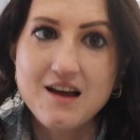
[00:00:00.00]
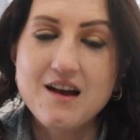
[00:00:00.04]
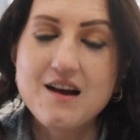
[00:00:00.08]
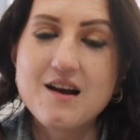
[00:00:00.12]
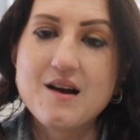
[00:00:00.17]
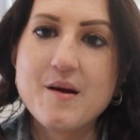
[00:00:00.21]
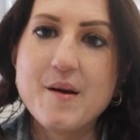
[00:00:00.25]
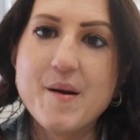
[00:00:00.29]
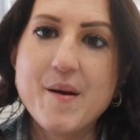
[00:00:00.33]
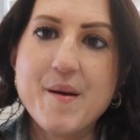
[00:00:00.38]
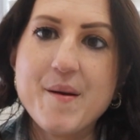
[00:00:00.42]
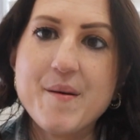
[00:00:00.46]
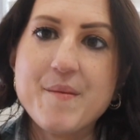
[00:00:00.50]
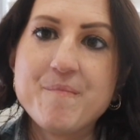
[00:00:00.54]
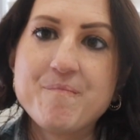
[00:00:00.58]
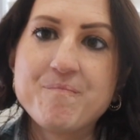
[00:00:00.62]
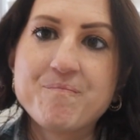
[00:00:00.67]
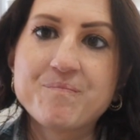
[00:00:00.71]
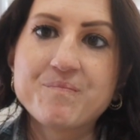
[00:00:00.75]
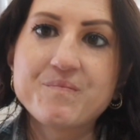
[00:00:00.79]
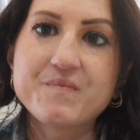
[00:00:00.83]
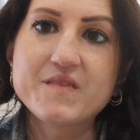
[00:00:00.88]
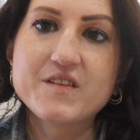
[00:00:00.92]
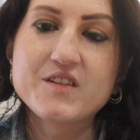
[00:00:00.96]

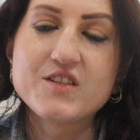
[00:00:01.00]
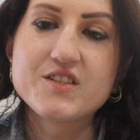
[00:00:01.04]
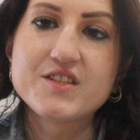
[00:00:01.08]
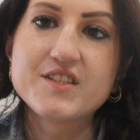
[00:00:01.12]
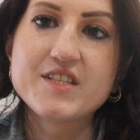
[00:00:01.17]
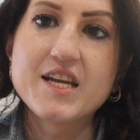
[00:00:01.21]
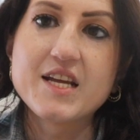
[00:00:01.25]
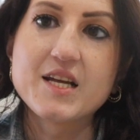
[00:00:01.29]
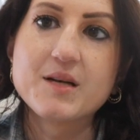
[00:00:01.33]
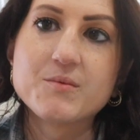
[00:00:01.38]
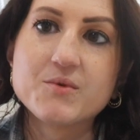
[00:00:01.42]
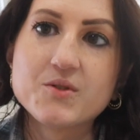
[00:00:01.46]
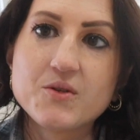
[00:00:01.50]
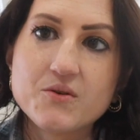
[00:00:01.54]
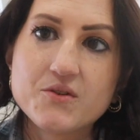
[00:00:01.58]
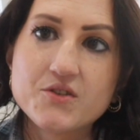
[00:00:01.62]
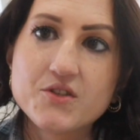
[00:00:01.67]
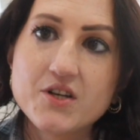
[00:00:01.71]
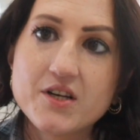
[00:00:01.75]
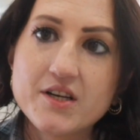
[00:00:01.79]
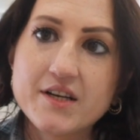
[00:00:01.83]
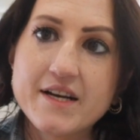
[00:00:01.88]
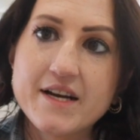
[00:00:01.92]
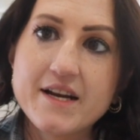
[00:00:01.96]
um, just saying I'm so
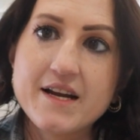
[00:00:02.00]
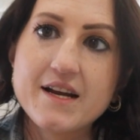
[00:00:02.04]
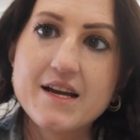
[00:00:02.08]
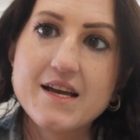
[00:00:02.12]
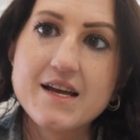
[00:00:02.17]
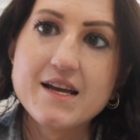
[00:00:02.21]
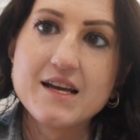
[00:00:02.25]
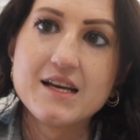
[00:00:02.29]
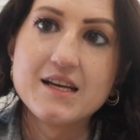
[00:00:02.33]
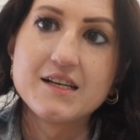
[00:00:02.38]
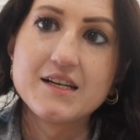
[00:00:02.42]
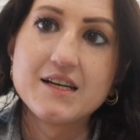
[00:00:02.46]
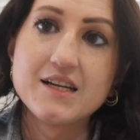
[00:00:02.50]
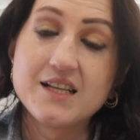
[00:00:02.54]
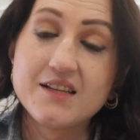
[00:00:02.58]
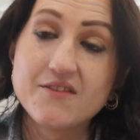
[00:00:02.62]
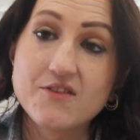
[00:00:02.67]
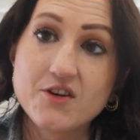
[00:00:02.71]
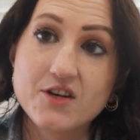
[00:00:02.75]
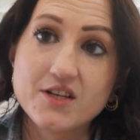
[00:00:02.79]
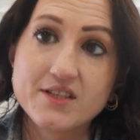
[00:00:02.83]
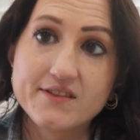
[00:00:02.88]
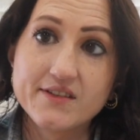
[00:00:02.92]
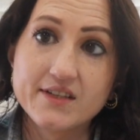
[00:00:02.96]
sorry and I love
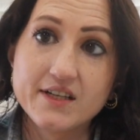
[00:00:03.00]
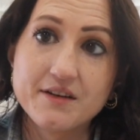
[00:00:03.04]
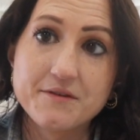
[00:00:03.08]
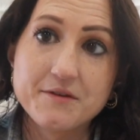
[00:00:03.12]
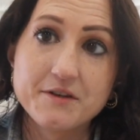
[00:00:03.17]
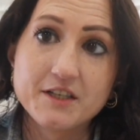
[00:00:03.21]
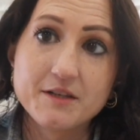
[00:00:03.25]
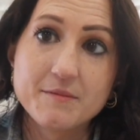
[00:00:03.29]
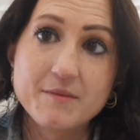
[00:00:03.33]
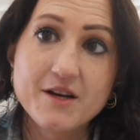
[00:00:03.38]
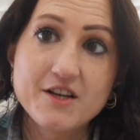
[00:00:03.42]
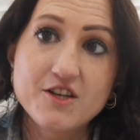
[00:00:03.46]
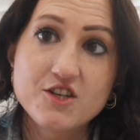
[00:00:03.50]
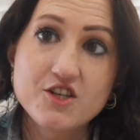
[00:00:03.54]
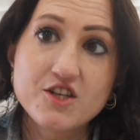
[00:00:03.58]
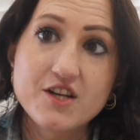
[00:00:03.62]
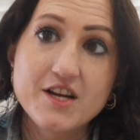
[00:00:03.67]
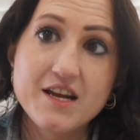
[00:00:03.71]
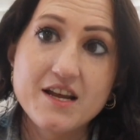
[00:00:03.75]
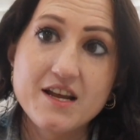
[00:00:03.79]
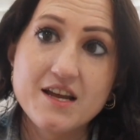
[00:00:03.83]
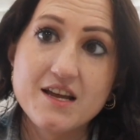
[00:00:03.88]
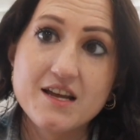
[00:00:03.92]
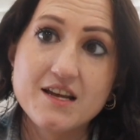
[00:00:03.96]
you guys very, very much.
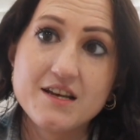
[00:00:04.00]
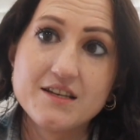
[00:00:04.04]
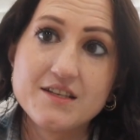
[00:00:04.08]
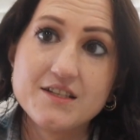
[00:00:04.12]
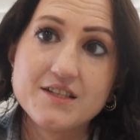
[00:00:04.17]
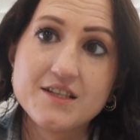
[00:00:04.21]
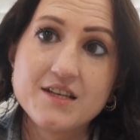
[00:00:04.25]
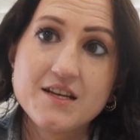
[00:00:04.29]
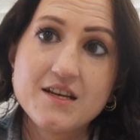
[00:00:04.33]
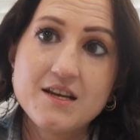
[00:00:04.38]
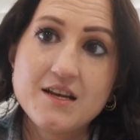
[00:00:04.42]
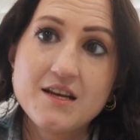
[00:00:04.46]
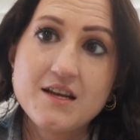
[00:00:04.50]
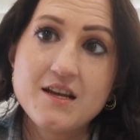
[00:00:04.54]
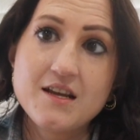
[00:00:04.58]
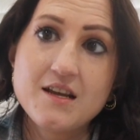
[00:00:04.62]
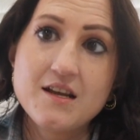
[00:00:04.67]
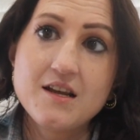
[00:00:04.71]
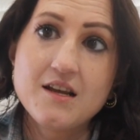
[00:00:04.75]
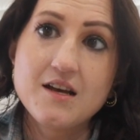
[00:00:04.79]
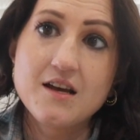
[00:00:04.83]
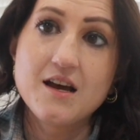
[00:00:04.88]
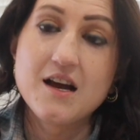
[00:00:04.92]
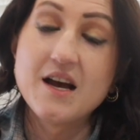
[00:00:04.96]
And
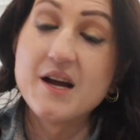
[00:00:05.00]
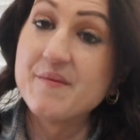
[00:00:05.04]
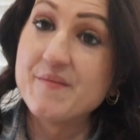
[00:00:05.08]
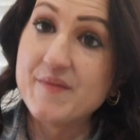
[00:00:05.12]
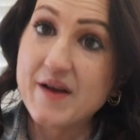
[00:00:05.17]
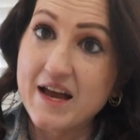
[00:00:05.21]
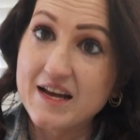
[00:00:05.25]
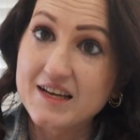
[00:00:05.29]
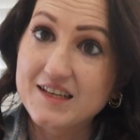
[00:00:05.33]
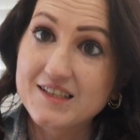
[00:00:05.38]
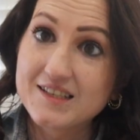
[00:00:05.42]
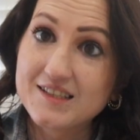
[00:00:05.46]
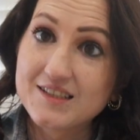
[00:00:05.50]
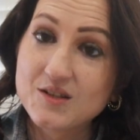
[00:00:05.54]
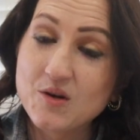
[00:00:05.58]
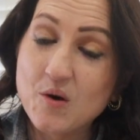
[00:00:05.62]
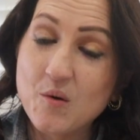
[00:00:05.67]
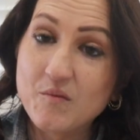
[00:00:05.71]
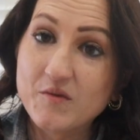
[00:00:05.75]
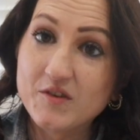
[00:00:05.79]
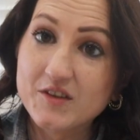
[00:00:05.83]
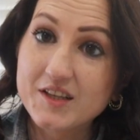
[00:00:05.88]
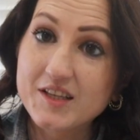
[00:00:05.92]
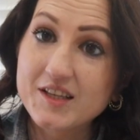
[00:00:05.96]
I'm back,
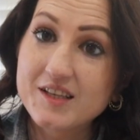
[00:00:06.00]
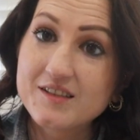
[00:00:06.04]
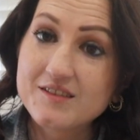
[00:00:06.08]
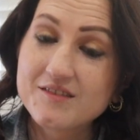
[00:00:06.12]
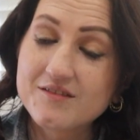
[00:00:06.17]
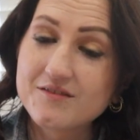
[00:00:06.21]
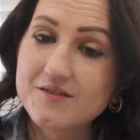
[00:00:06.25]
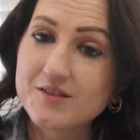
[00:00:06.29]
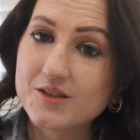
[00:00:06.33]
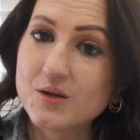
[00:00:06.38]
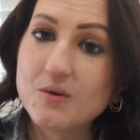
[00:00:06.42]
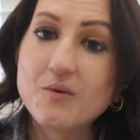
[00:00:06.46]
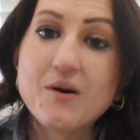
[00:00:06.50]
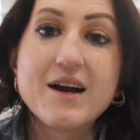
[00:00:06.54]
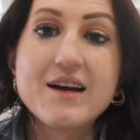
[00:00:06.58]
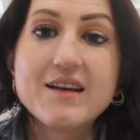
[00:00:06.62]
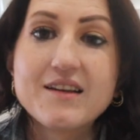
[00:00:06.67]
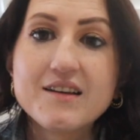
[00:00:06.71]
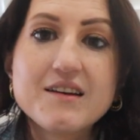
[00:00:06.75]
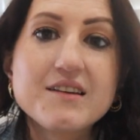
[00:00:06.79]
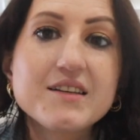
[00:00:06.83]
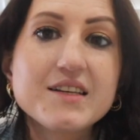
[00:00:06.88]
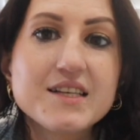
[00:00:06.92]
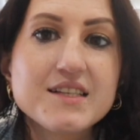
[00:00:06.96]
hopefully, for a
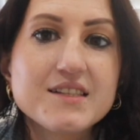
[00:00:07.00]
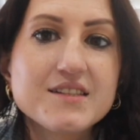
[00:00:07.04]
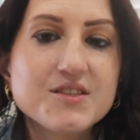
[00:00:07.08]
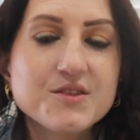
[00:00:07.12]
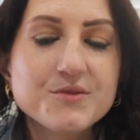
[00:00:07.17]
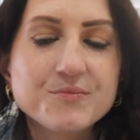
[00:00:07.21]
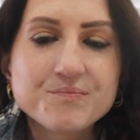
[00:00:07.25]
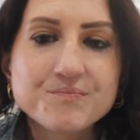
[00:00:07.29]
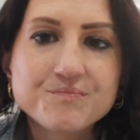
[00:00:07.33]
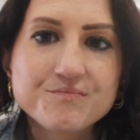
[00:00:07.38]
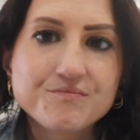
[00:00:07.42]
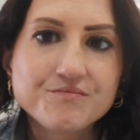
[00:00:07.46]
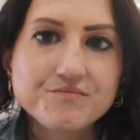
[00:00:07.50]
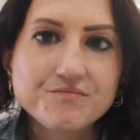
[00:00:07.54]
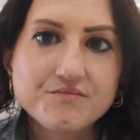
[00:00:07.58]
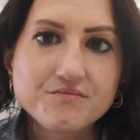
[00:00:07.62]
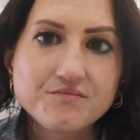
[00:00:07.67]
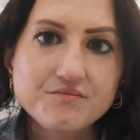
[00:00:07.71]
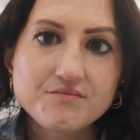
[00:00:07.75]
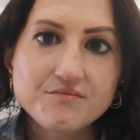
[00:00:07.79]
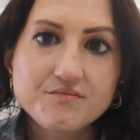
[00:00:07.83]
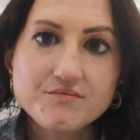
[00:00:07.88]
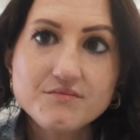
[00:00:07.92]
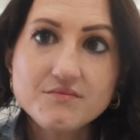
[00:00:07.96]
while at least.
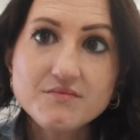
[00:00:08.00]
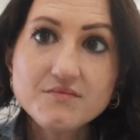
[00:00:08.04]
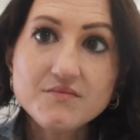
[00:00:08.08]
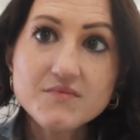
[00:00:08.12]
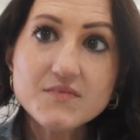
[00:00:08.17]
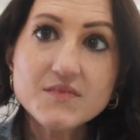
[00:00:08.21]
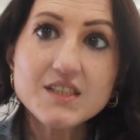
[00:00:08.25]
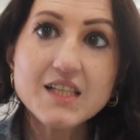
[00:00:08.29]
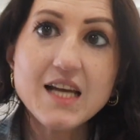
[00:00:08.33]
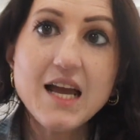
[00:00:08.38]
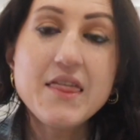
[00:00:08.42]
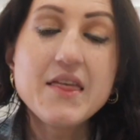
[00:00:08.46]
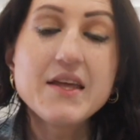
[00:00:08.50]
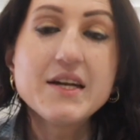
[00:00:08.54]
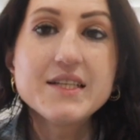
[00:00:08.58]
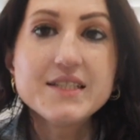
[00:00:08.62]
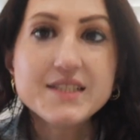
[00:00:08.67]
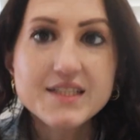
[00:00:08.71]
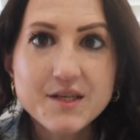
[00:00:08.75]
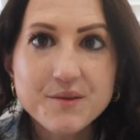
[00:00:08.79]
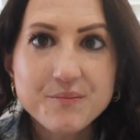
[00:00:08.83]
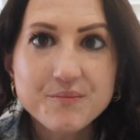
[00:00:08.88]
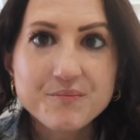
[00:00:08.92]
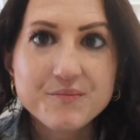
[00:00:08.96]
And that
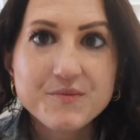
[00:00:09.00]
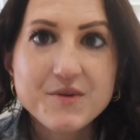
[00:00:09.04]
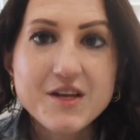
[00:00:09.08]
is it.